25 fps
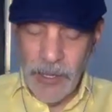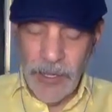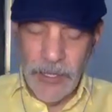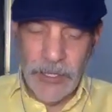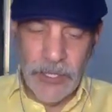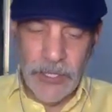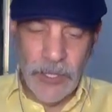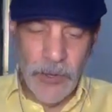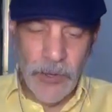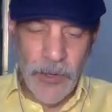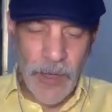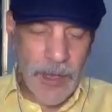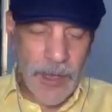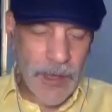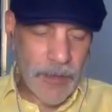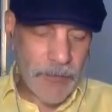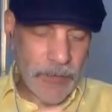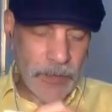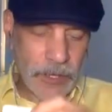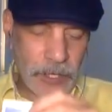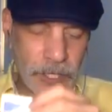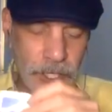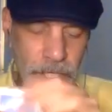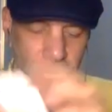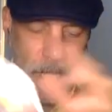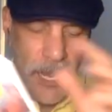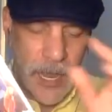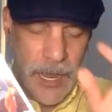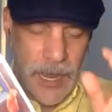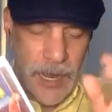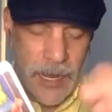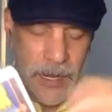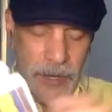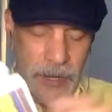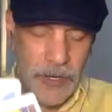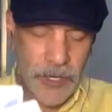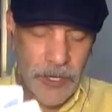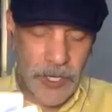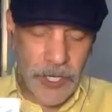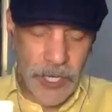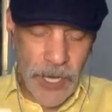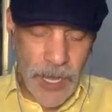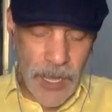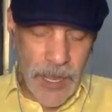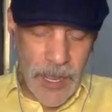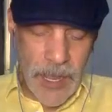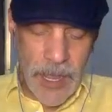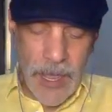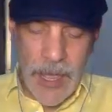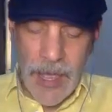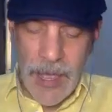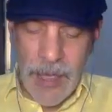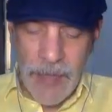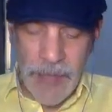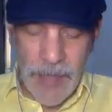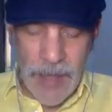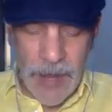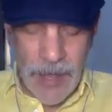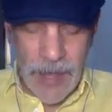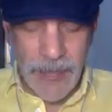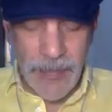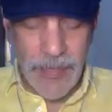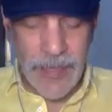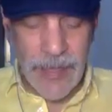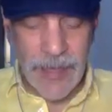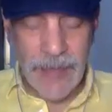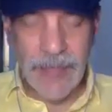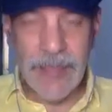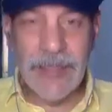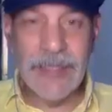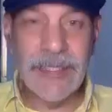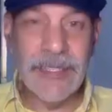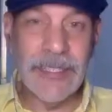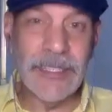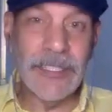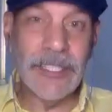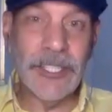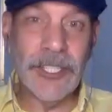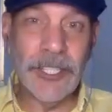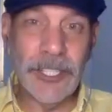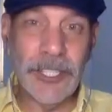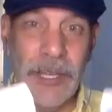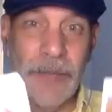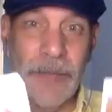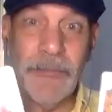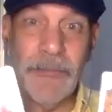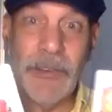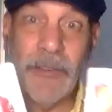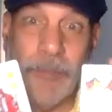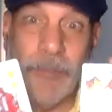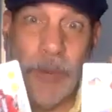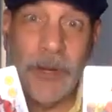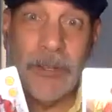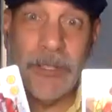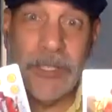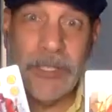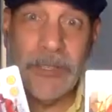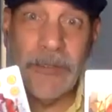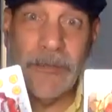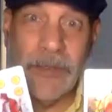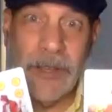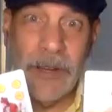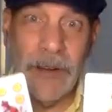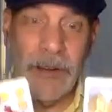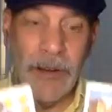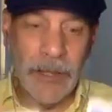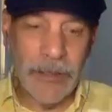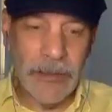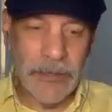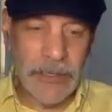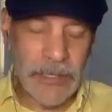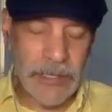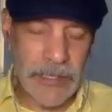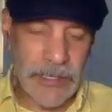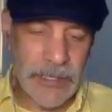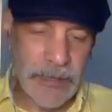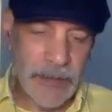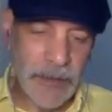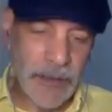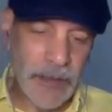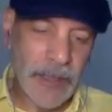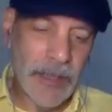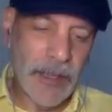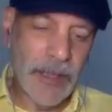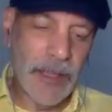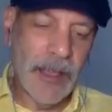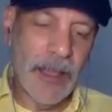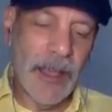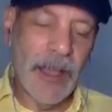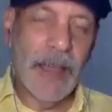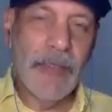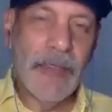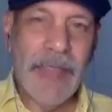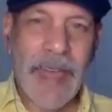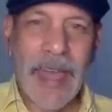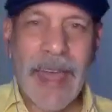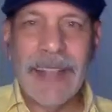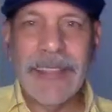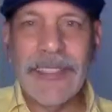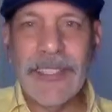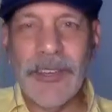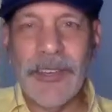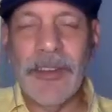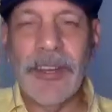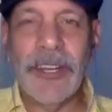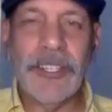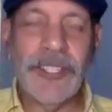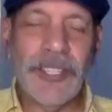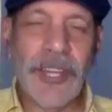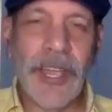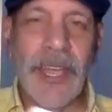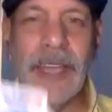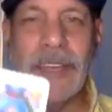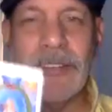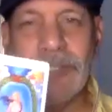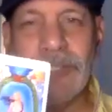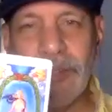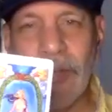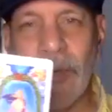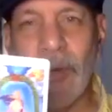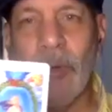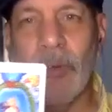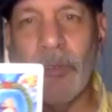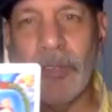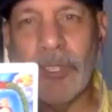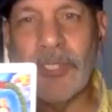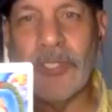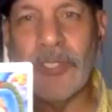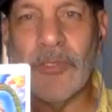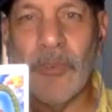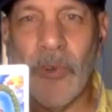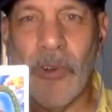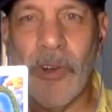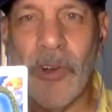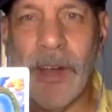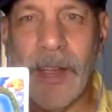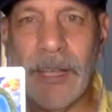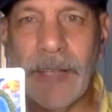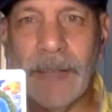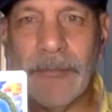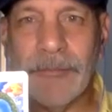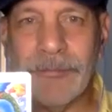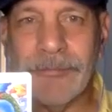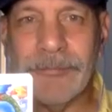So you have the change. And then I think this is the shift of perseverance that's going to change the whole story.